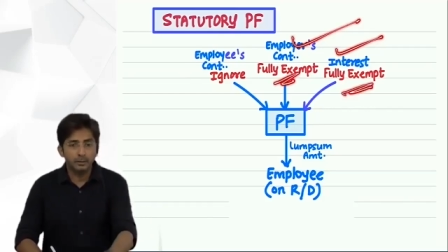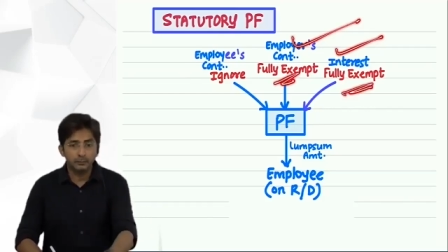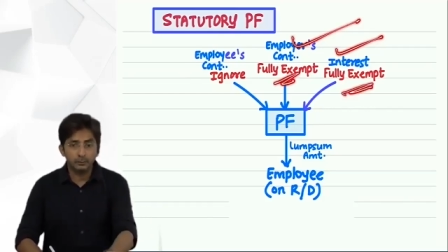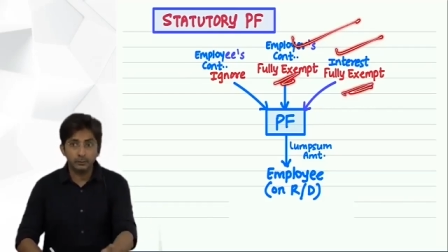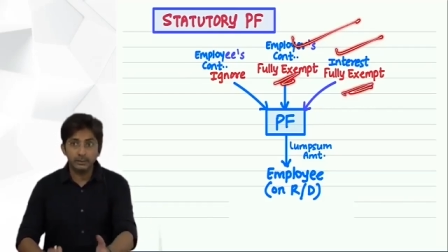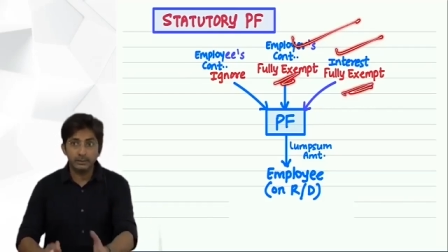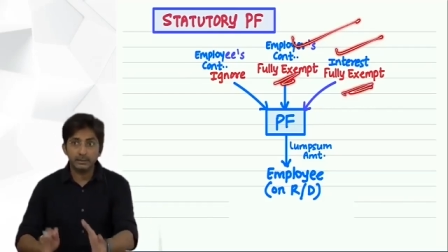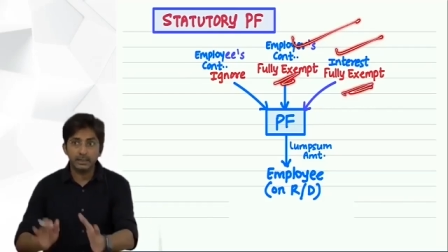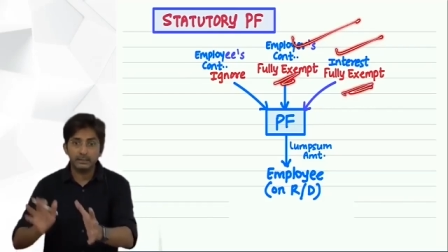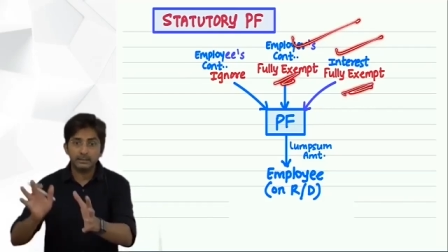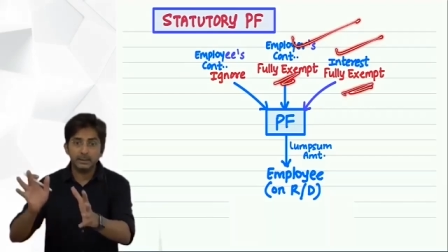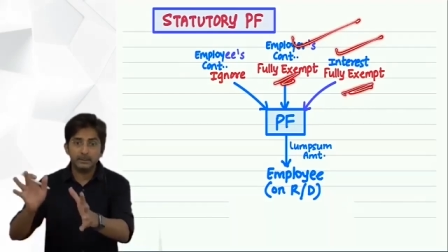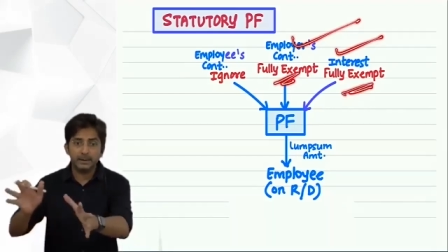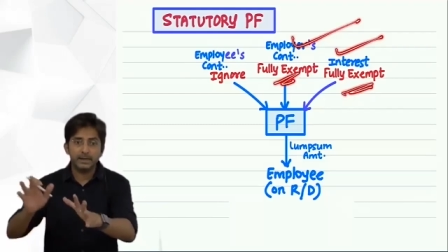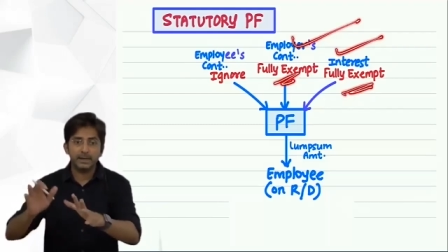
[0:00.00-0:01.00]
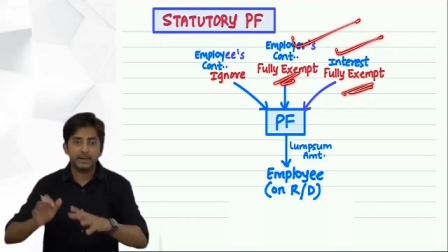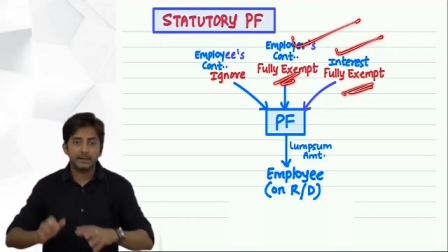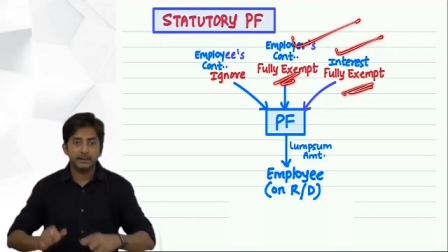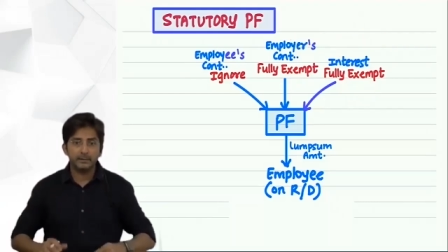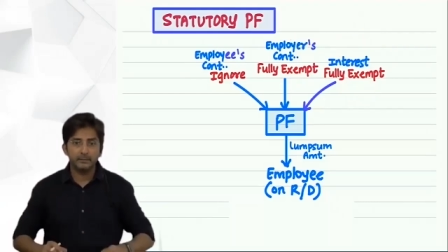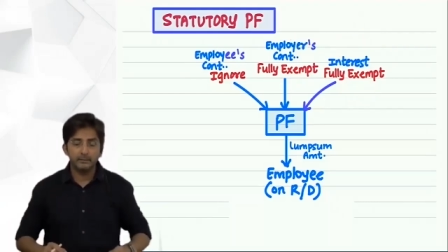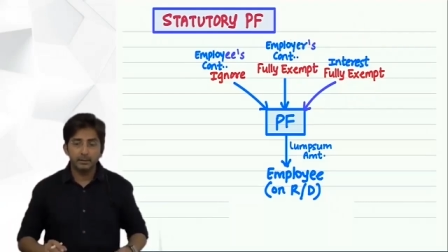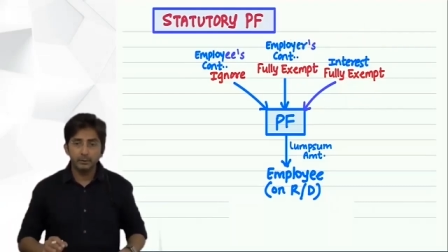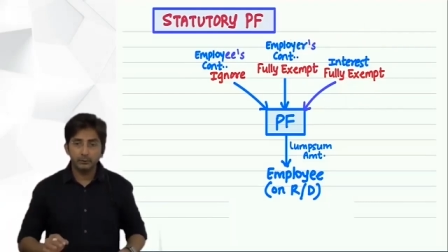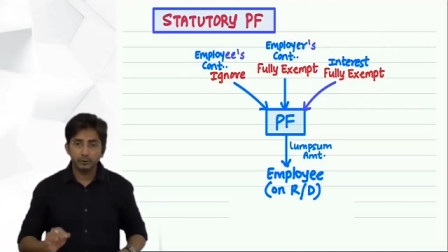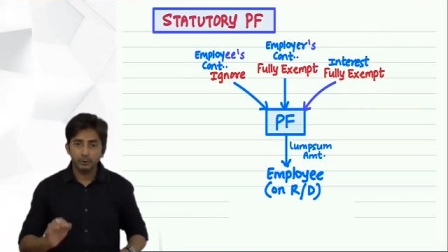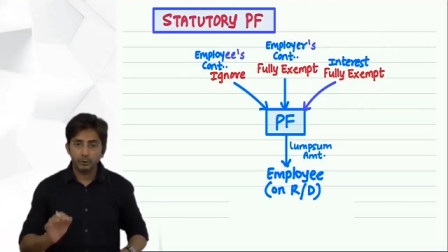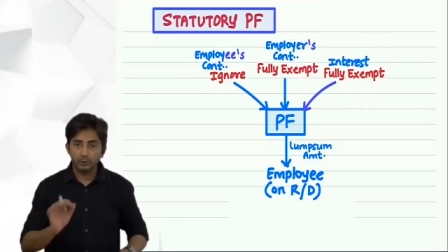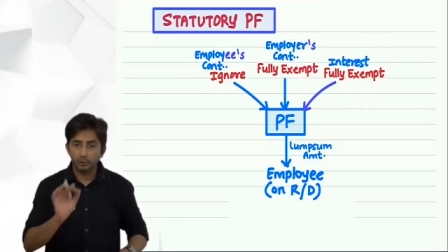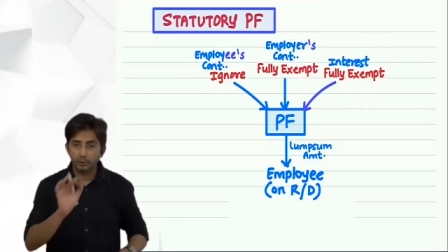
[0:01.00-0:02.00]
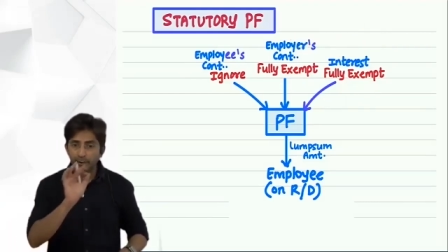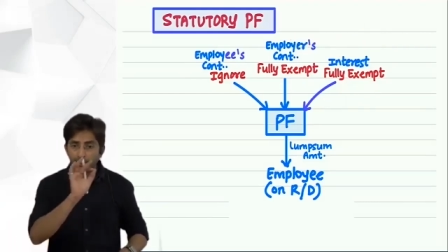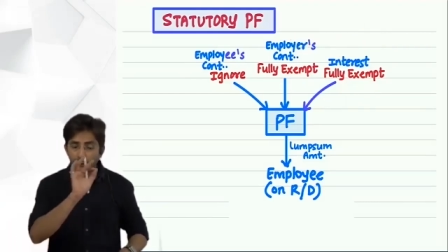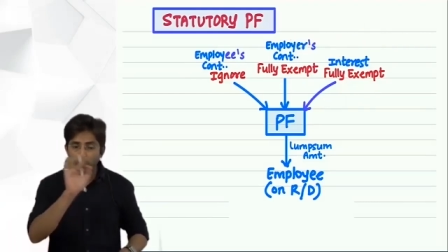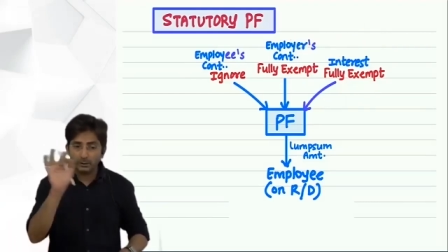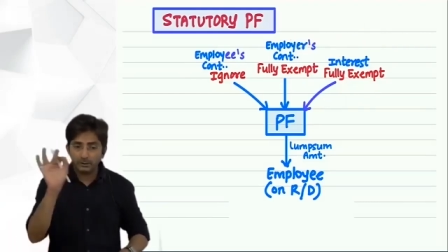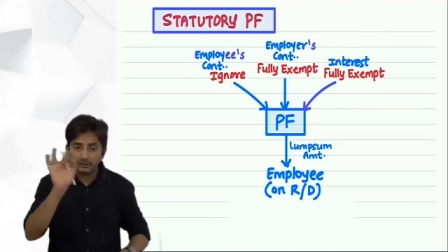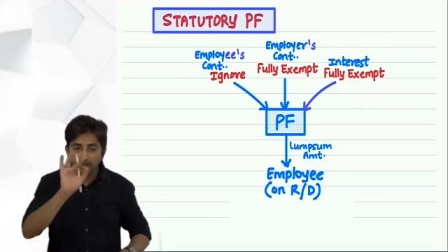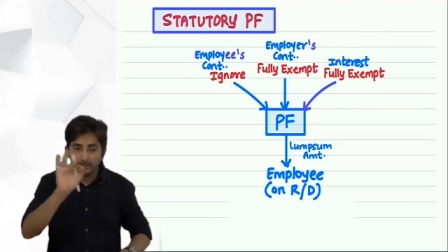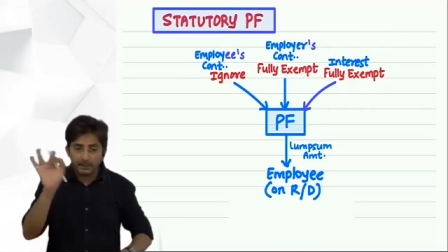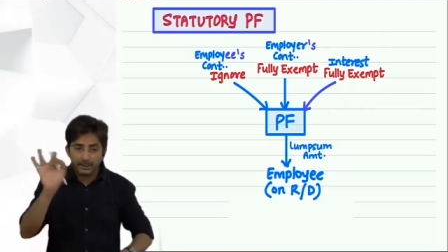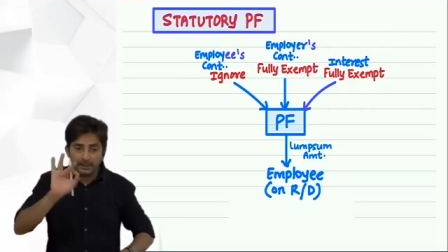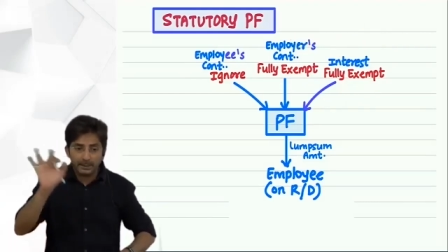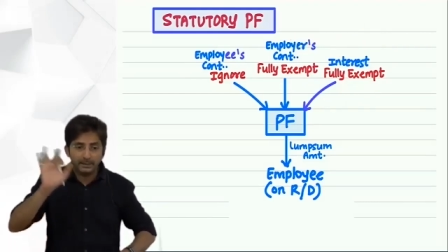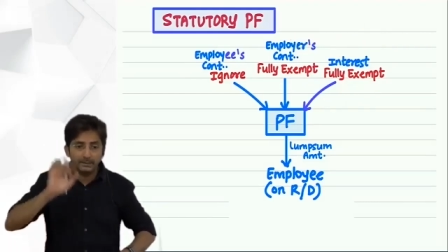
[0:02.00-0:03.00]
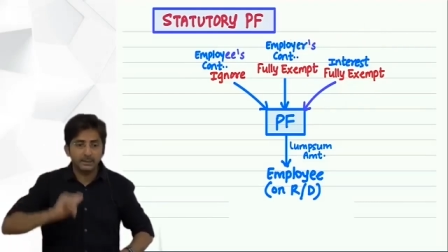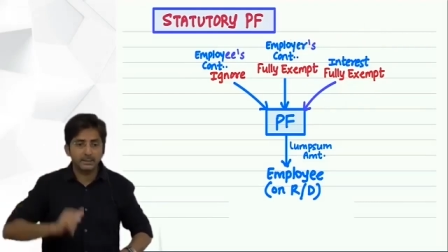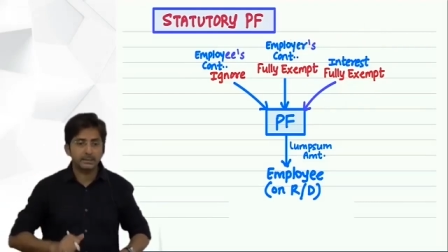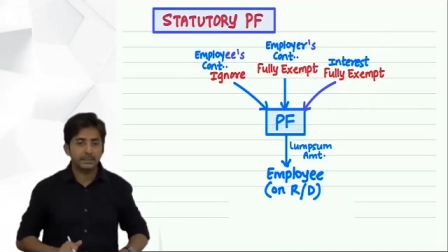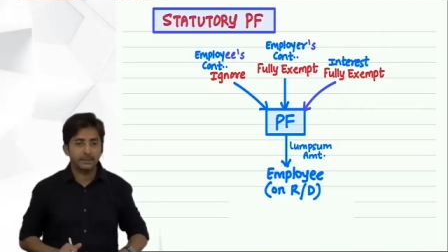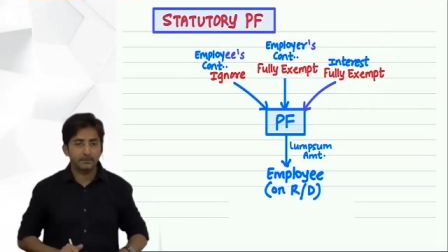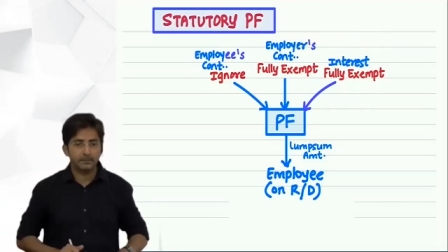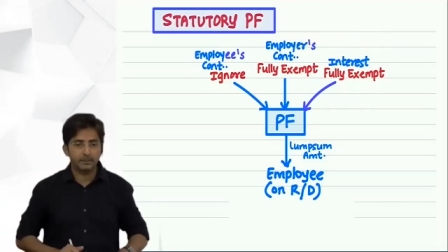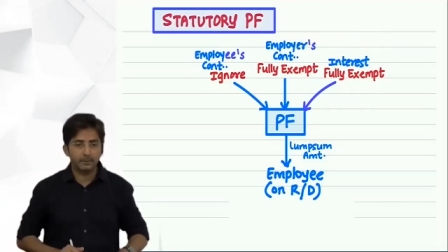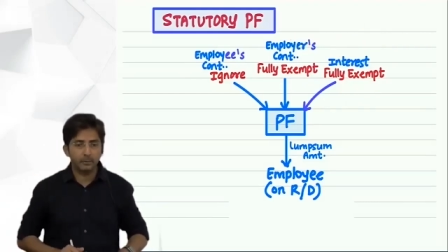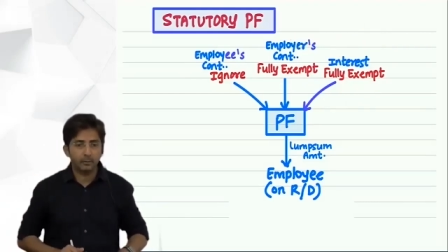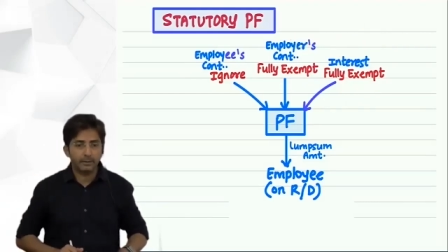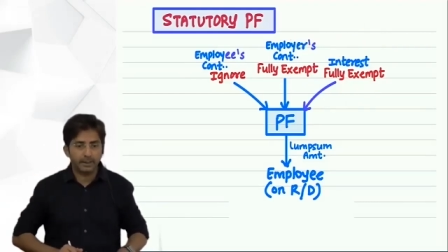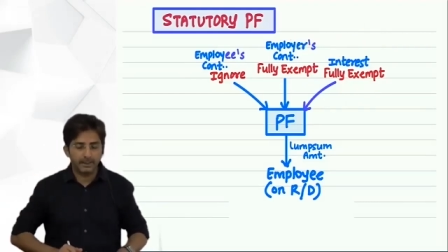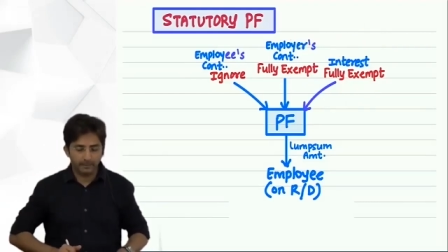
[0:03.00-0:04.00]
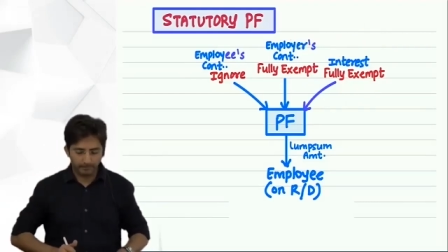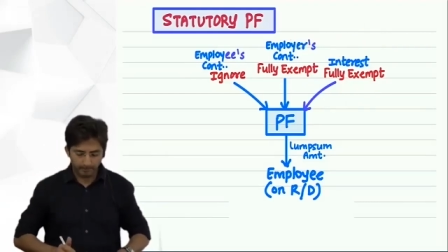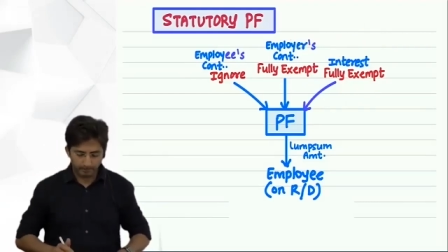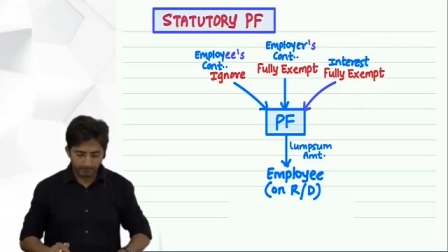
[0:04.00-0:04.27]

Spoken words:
So these are separate items. So you have to record separately in the statement. Okay.